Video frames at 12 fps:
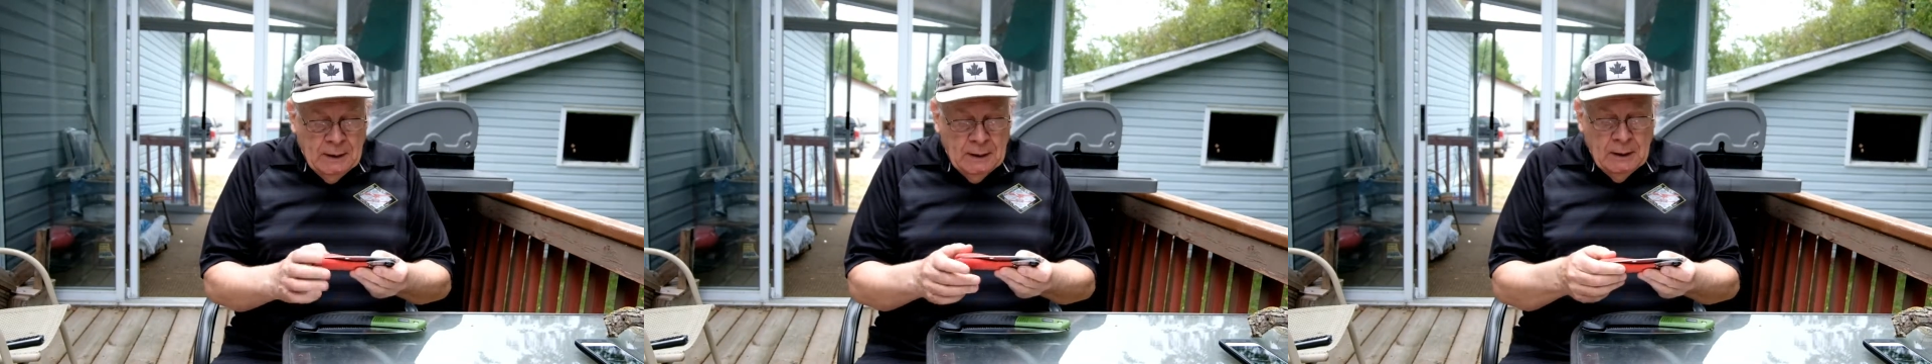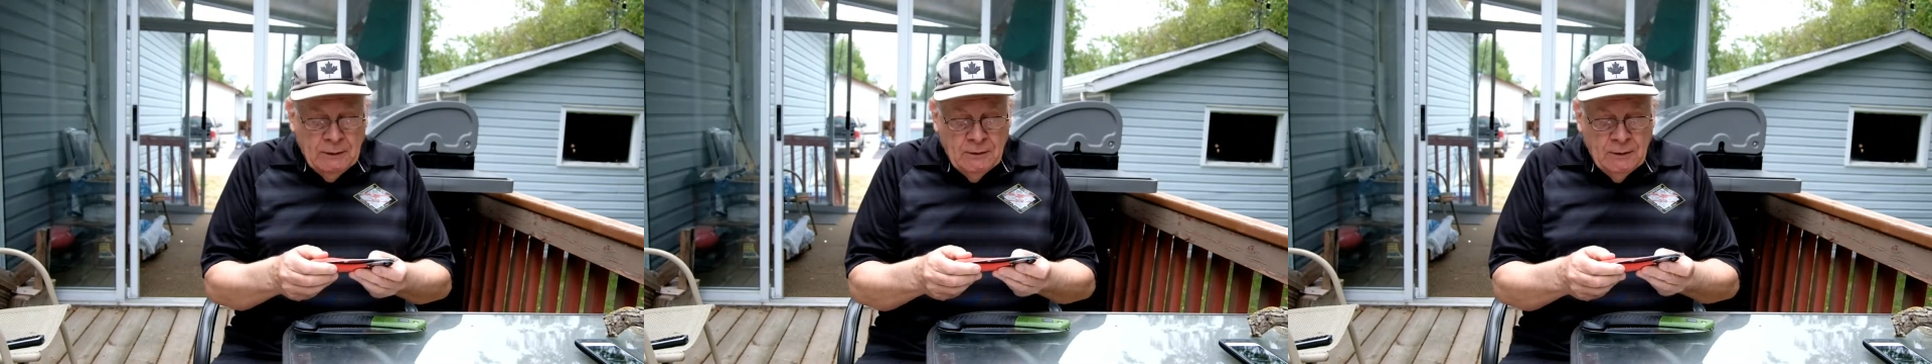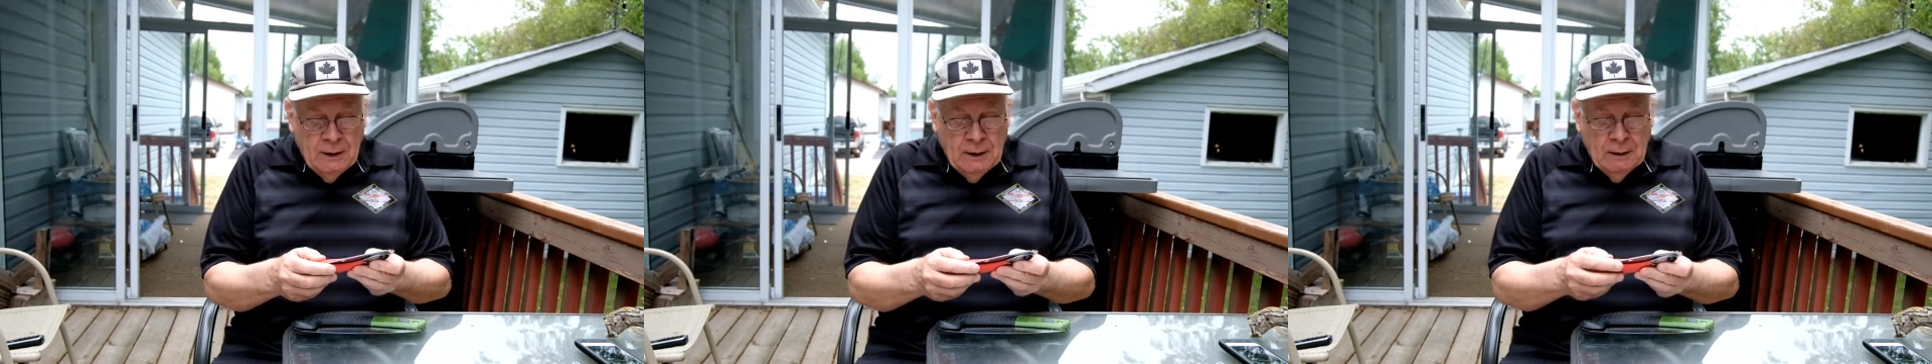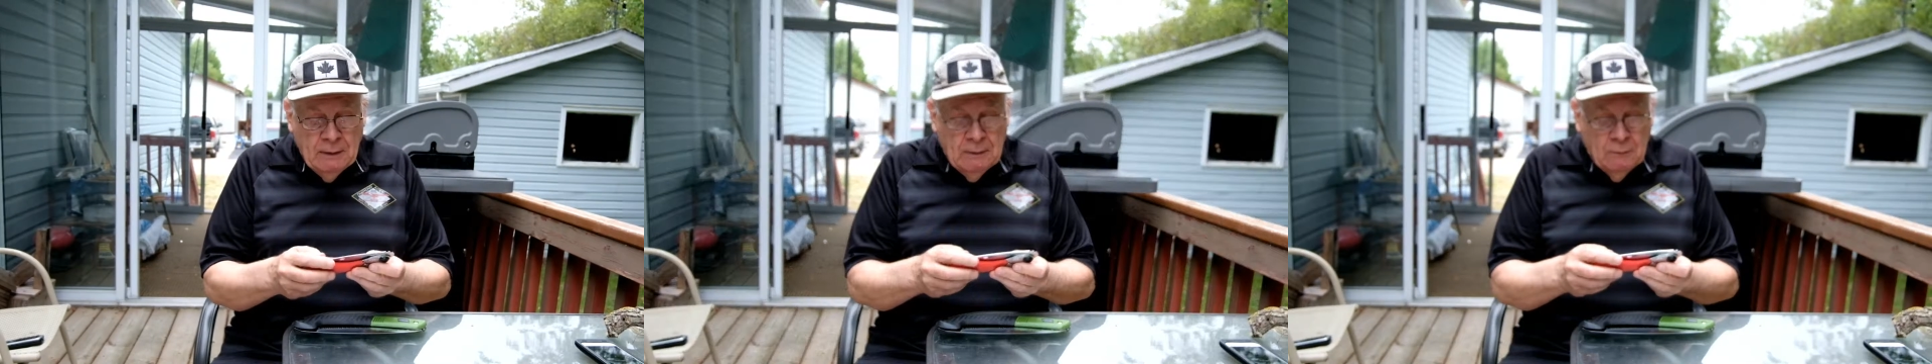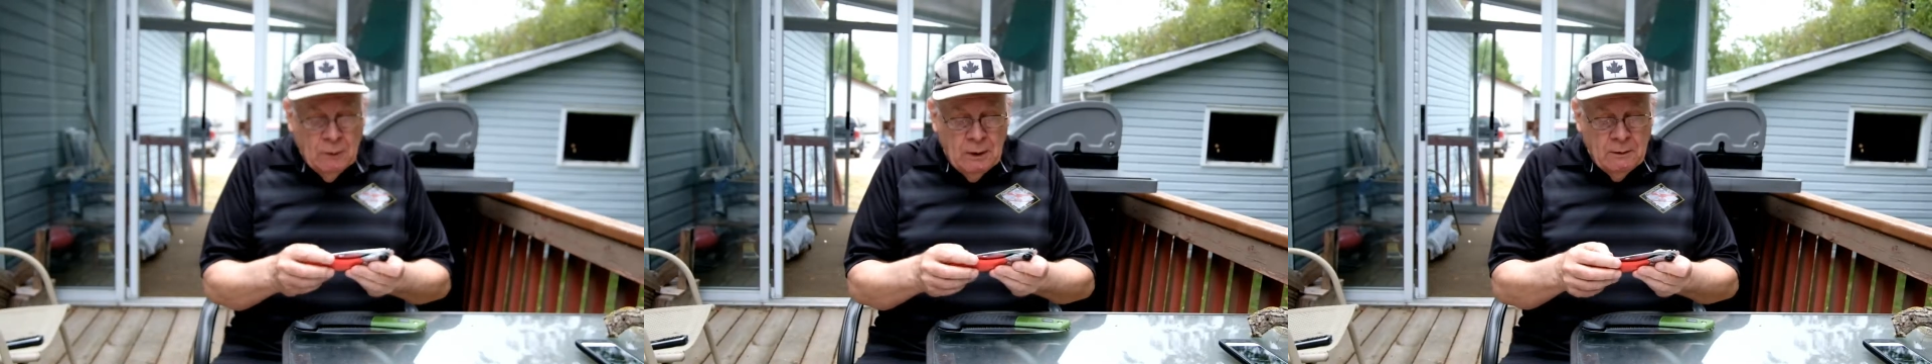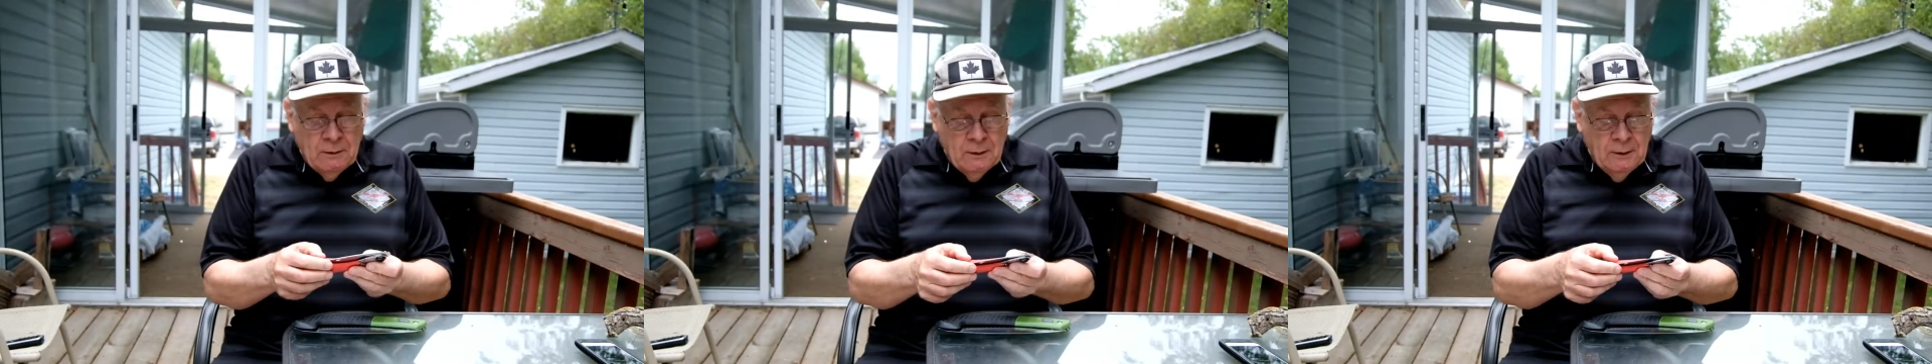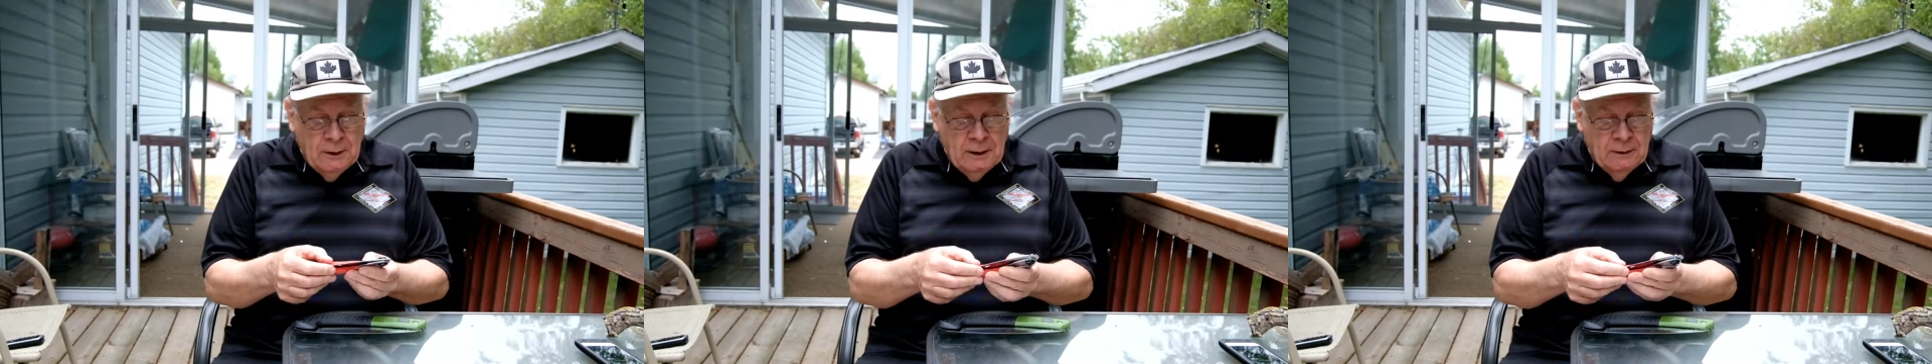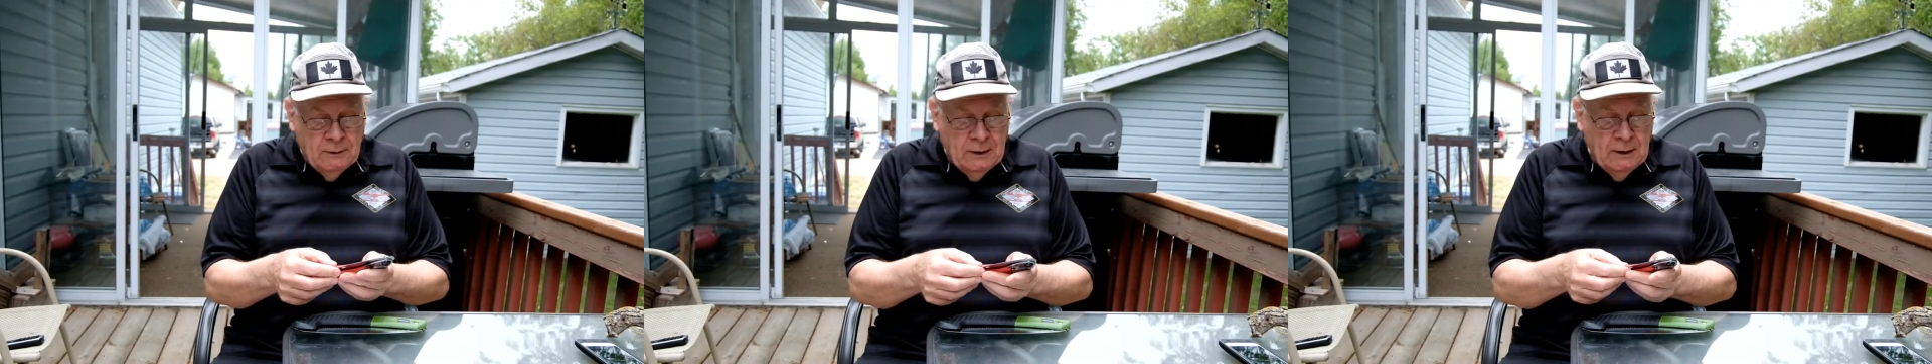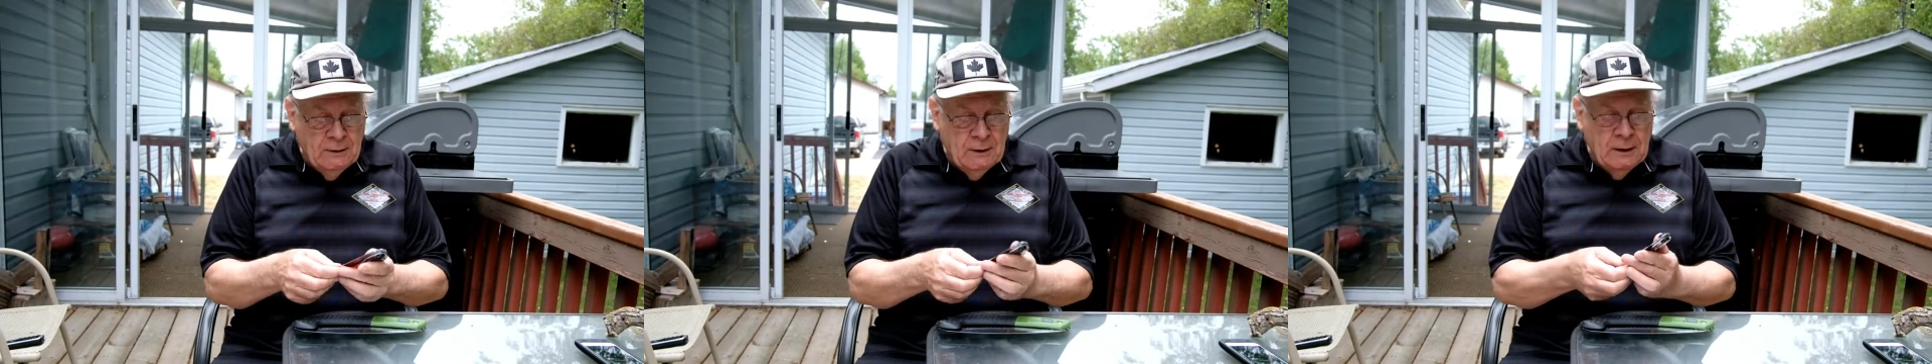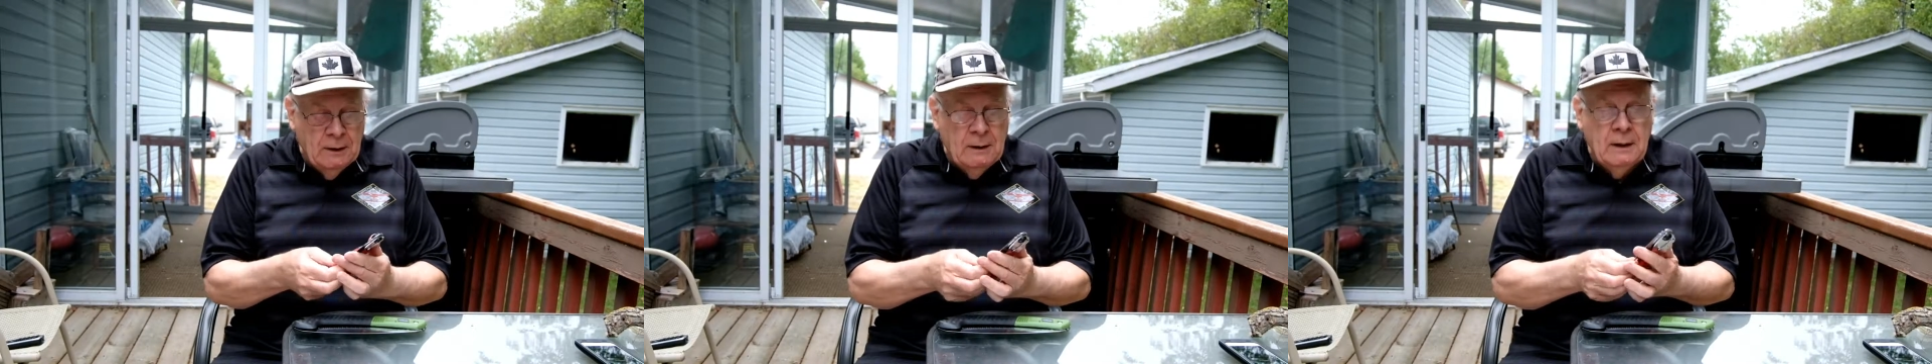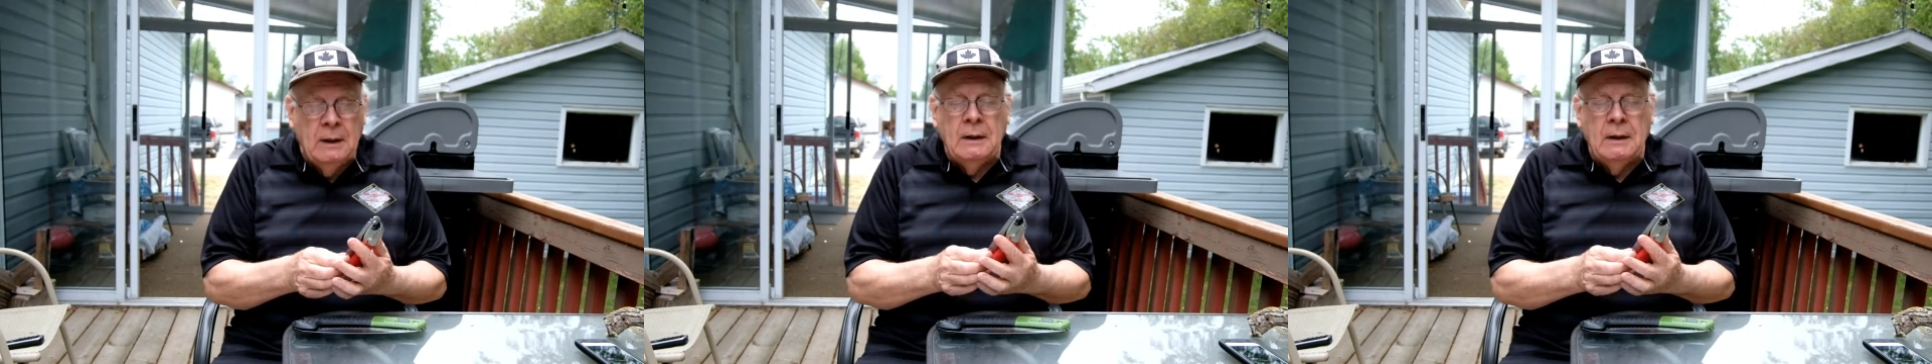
Let's see, 130 it says on it.